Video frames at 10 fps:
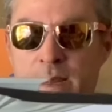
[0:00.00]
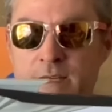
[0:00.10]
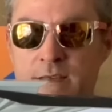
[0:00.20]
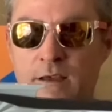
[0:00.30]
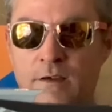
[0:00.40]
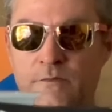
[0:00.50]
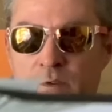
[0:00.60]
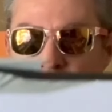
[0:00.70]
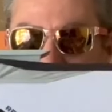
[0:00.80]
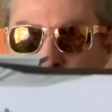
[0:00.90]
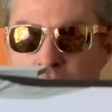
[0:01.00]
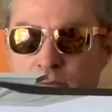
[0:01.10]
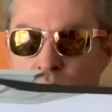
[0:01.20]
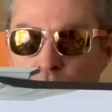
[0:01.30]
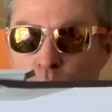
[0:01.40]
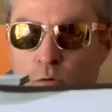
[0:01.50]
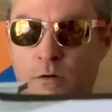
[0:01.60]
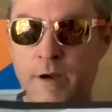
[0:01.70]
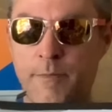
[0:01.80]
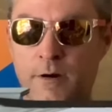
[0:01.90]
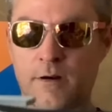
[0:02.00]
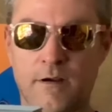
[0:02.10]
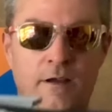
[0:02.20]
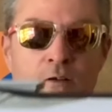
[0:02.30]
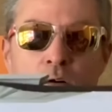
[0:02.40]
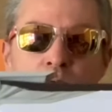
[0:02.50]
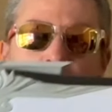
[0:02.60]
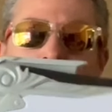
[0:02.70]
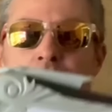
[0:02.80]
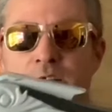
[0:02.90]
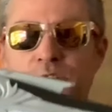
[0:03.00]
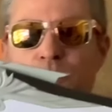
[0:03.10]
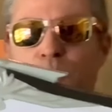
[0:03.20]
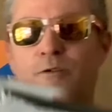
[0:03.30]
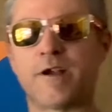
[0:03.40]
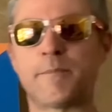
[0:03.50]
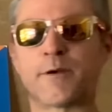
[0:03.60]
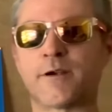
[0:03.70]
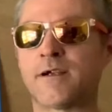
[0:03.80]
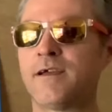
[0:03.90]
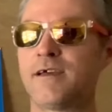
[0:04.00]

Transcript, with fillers: myself a rival Reaper, an Overwatch Creeper.